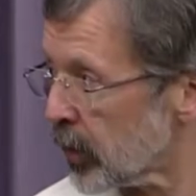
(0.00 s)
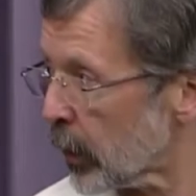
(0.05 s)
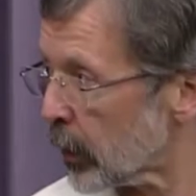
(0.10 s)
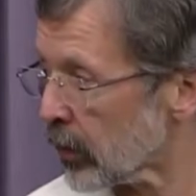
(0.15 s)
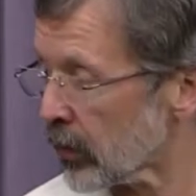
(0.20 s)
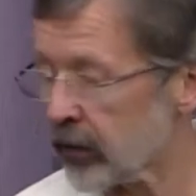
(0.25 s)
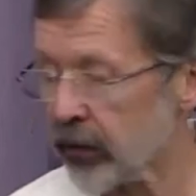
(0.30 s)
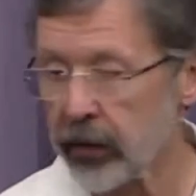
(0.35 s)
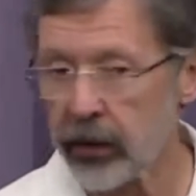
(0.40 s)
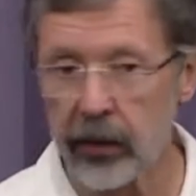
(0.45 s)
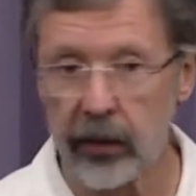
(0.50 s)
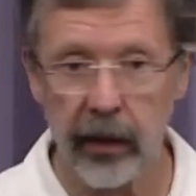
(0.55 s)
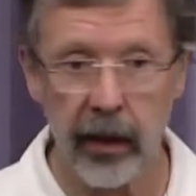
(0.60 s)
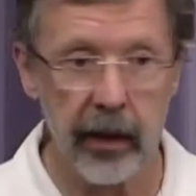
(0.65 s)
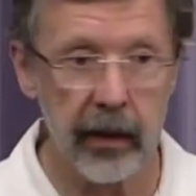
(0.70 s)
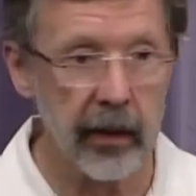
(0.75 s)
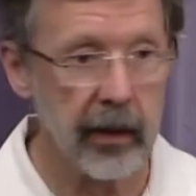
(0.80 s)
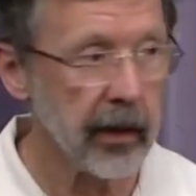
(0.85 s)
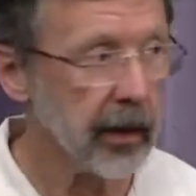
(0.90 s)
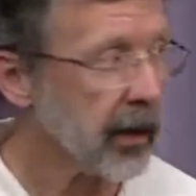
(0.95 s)
people have heard
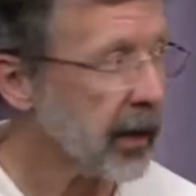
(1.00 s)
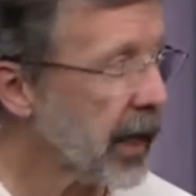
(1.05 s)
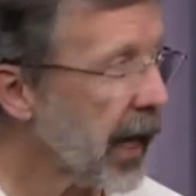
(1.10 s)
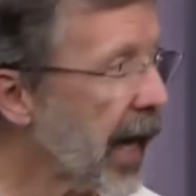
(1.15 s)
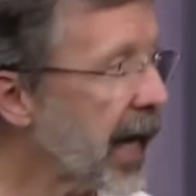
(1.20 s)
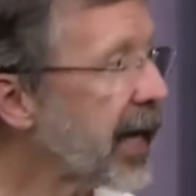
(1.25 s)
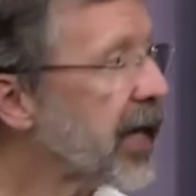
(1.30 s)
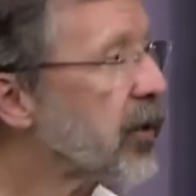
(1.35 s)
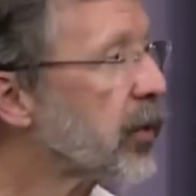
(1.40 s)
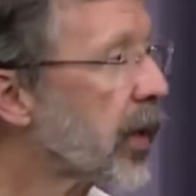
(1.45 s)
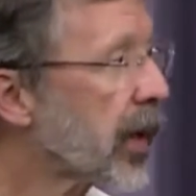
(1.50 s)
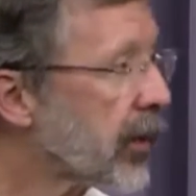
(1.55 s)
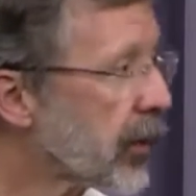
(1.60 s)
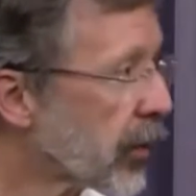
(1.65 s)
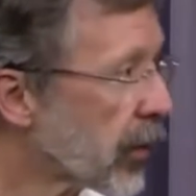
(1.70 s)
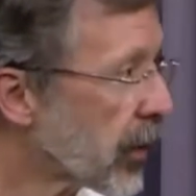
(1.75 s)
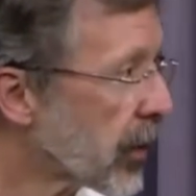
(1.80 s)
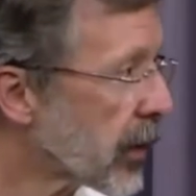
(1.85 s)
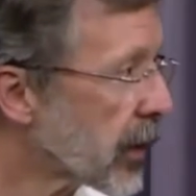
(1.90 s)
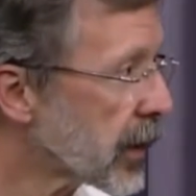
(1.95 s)
the eighty twenty
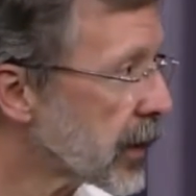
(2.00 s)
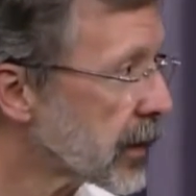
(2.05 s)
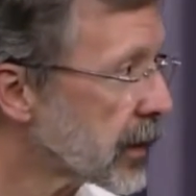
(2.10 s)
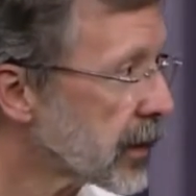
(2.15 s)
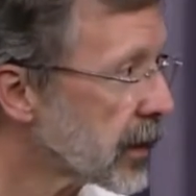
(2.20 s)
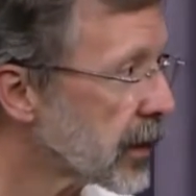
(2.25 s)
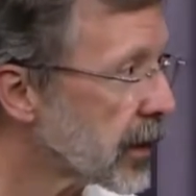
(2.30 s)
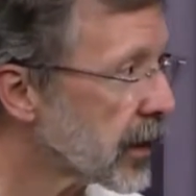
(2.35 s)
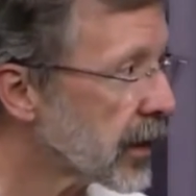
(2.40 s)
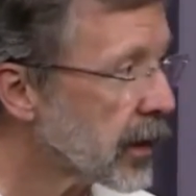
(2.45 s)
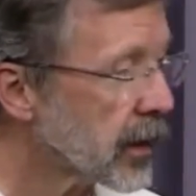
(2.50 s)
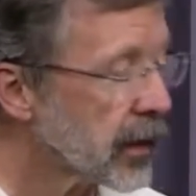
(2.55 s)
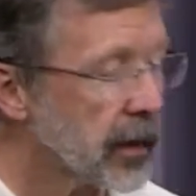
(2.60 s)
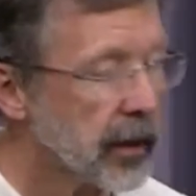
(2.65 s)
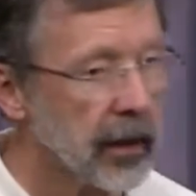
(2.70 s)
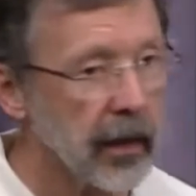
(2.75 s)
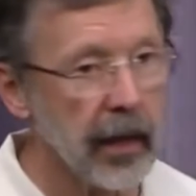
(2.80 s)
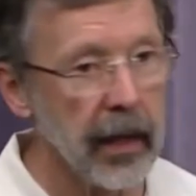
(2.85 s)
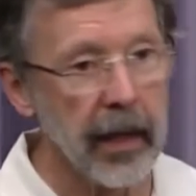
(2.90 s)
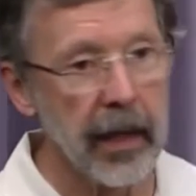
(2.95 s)
rule and
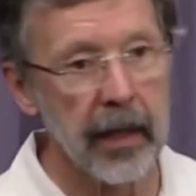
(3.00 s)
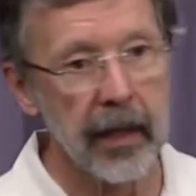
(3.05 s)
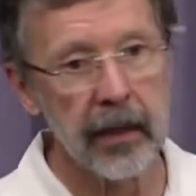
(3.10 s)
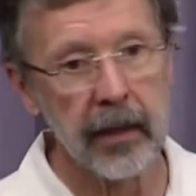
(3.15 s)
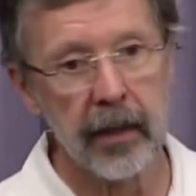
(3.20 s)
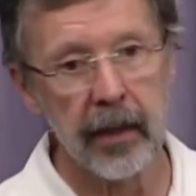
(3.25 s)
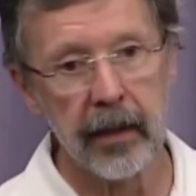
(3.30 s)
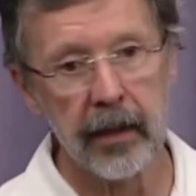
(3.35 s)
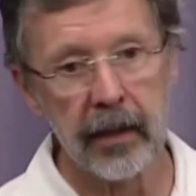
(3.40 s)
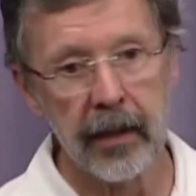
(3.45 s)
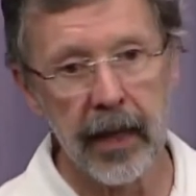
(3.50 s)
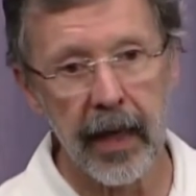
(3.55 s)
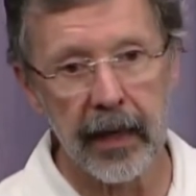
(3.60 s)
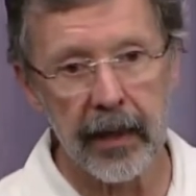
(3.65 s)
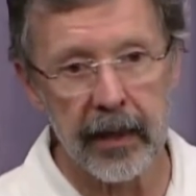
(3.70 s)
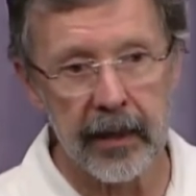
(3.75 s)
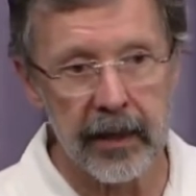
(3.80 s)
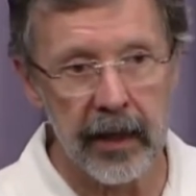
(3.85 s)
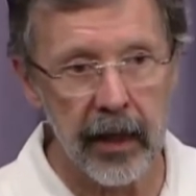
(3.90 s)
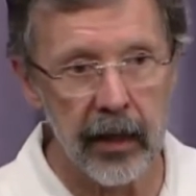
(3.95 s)

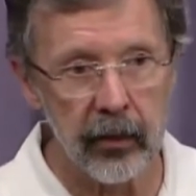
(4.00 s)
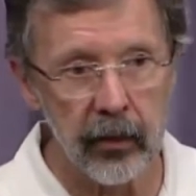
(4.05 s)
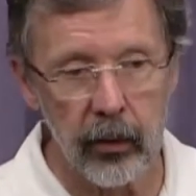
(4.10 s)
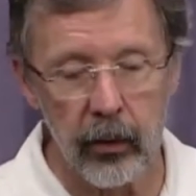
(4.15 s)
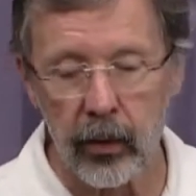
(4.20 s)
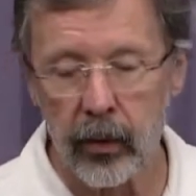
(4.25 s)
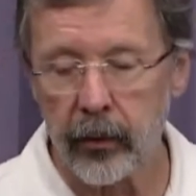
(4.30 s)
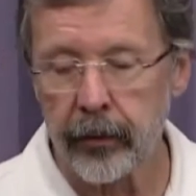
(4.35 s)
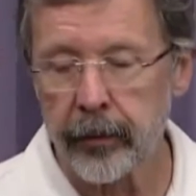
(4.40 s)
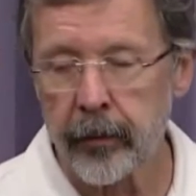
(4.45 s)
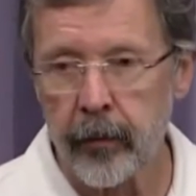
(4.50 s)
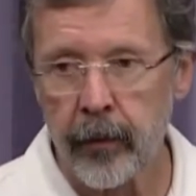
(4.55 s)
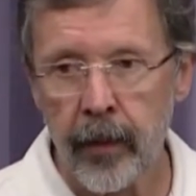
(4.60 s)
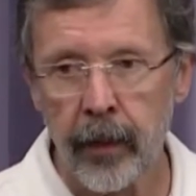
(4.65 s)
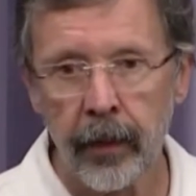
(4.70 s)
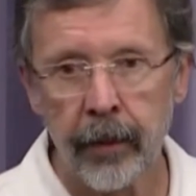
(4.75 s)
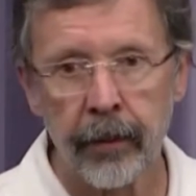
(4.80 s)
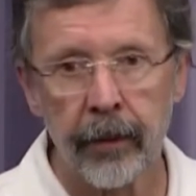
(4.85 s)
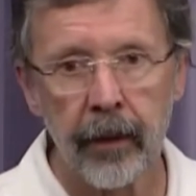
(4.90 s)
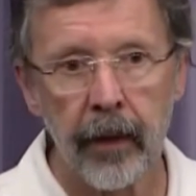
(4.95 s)
ninety ten rule.
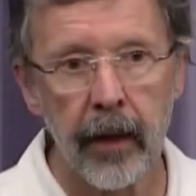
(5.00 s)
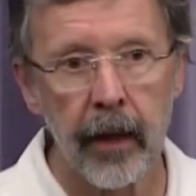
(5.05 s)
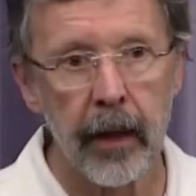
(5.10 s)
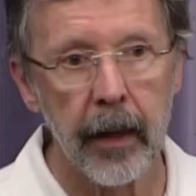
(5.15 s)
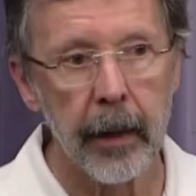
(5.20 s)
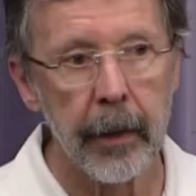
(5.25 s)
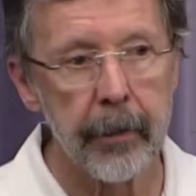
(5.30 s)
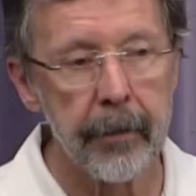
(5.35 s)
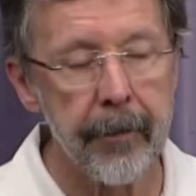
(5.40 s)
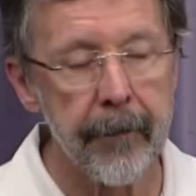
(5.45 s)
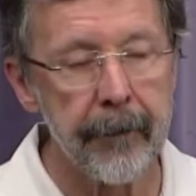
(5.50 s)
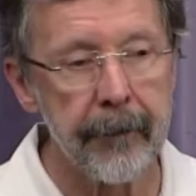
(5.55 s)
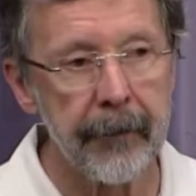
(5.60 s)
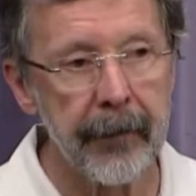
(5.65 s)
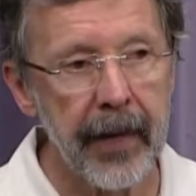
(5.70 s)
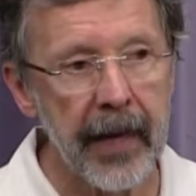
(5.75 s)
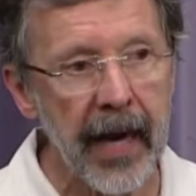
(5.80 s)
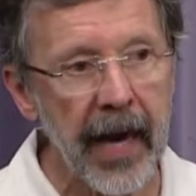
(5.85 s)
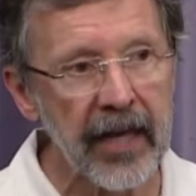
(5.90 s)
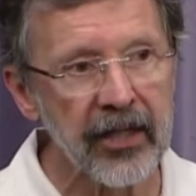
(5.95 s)
Um,
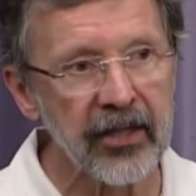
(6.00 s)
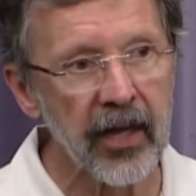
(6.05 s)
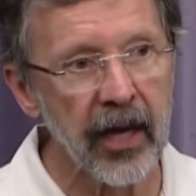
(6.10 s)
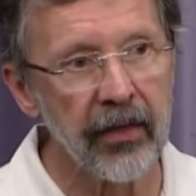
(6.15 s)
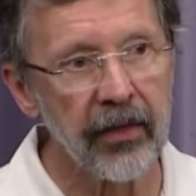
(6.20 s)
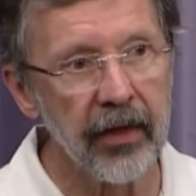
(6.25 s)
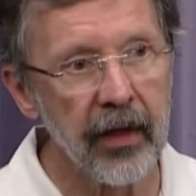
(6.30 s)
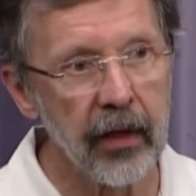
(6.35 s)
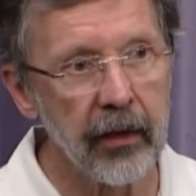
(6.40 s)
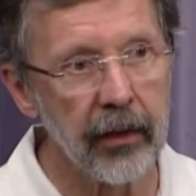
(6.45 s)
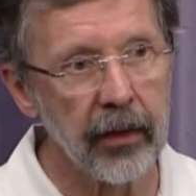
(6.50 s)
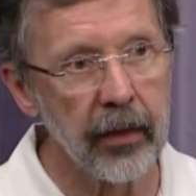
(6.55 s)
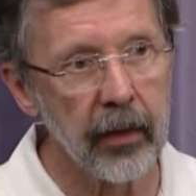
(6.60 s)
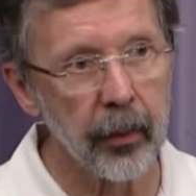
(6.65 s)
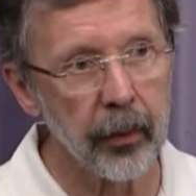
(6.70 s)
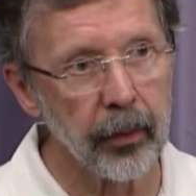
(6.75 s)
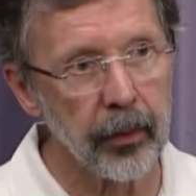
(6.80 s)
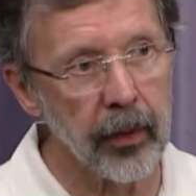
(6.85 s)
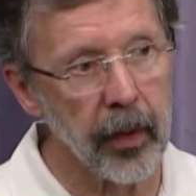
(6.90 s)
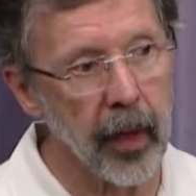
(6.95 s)
and actually, I think the
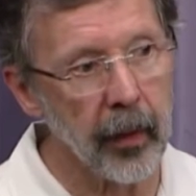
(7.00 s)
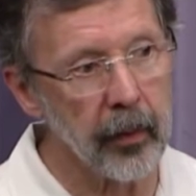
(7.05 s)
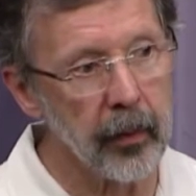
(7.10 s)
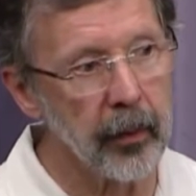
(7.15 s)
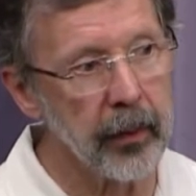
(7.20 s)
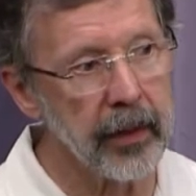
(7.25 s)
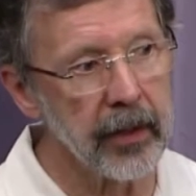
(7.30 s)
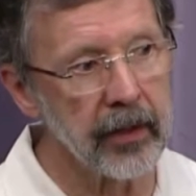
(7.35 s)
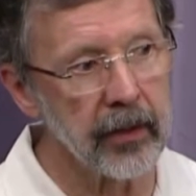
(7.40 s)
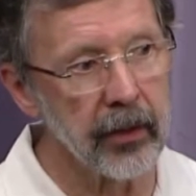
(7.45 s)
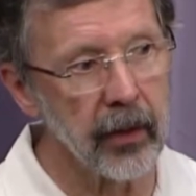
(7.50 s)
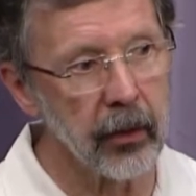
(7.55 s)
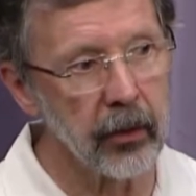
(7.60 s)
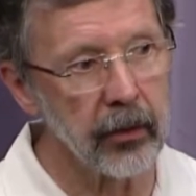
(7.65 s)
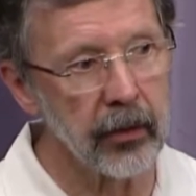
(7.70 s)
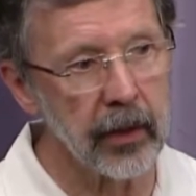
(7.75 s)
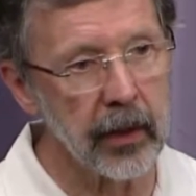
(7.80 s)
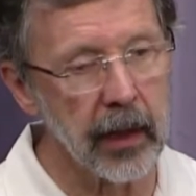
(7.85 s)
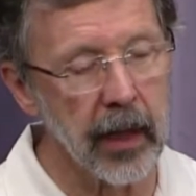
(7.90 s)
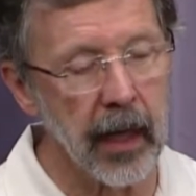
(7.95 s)
problem is
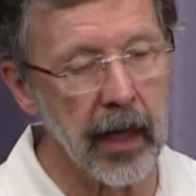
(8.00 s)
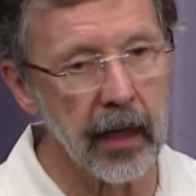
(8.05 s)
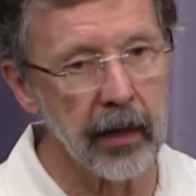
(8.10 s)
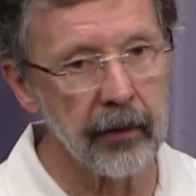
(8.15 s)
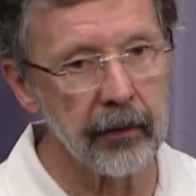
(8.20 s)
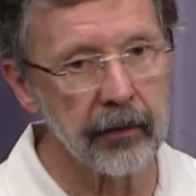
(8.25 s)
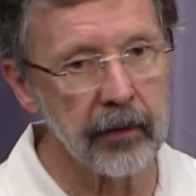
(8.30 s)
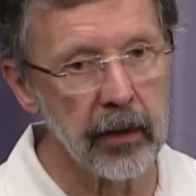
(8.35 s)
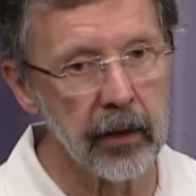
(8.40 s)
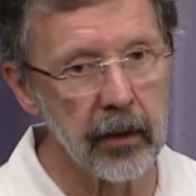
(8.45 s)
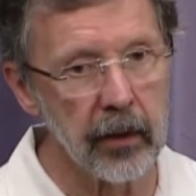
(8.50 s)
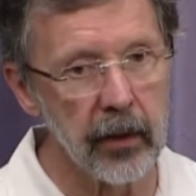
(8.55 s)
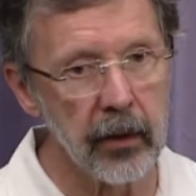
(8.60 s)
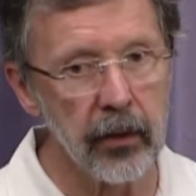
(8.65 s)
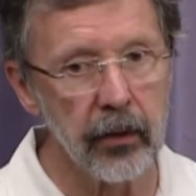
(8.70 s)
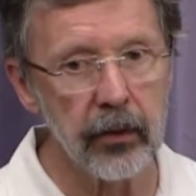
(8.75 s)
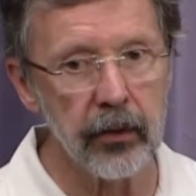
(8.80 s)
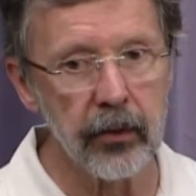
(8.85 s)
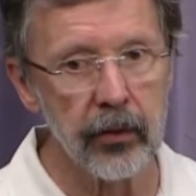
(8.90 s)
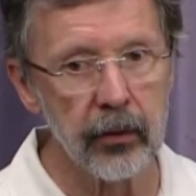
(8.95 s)
those kind of
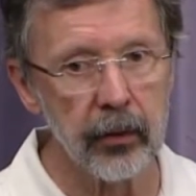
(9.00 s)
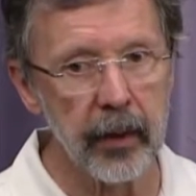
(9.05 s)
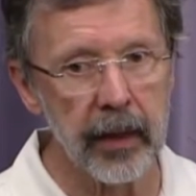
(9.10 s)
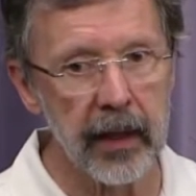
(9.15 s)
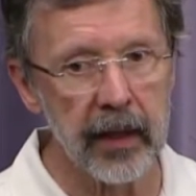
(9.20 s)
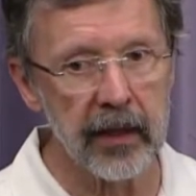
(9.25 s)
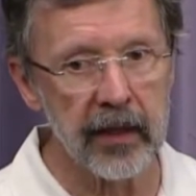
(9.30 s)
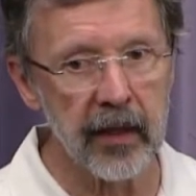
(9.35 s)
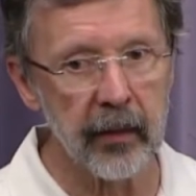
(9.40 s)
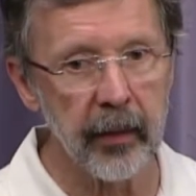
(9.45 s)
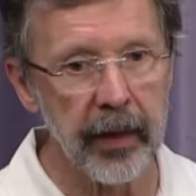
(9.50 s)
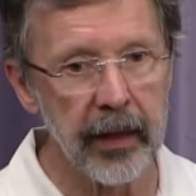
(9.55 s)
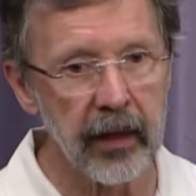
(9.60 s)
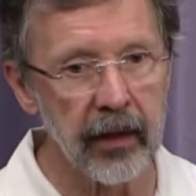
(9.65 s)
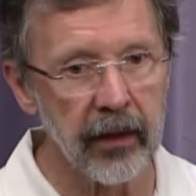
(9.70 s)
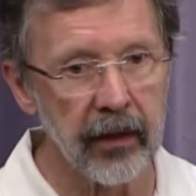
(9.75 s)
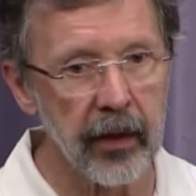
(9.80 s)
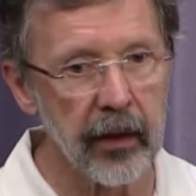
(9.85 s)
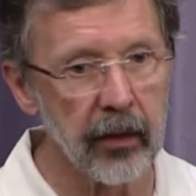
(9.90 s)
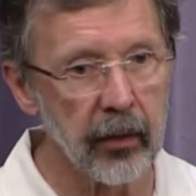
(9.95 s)
delude you because they make
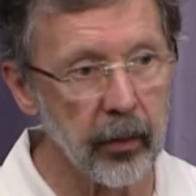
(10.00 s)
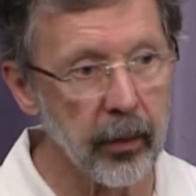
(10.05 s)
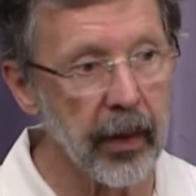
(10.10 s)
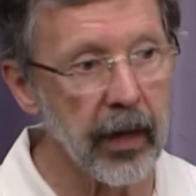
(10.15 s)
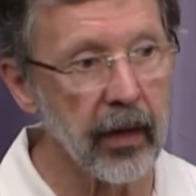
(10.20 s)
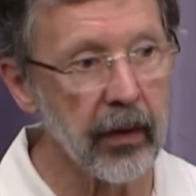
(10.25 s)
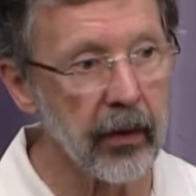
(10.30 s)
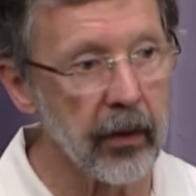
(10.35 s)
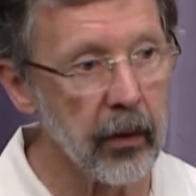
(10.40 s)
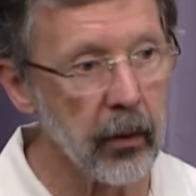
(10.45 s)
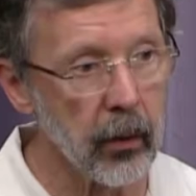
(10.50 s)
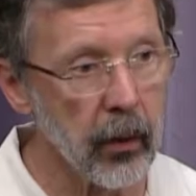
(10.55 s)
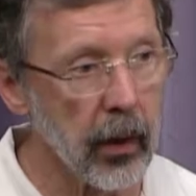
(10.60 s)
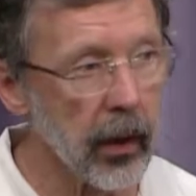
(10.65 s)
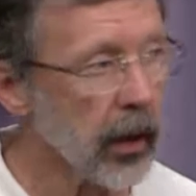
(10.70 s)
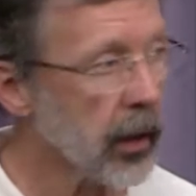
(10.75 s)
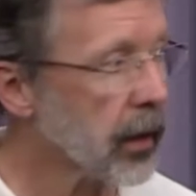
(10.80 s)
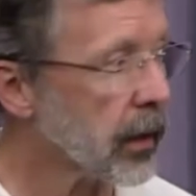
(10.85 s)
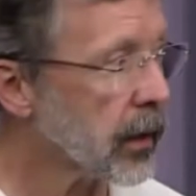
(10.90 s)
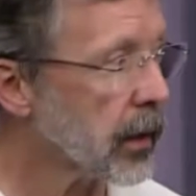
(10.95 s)
you think you're better than you
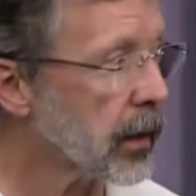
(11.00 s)
are.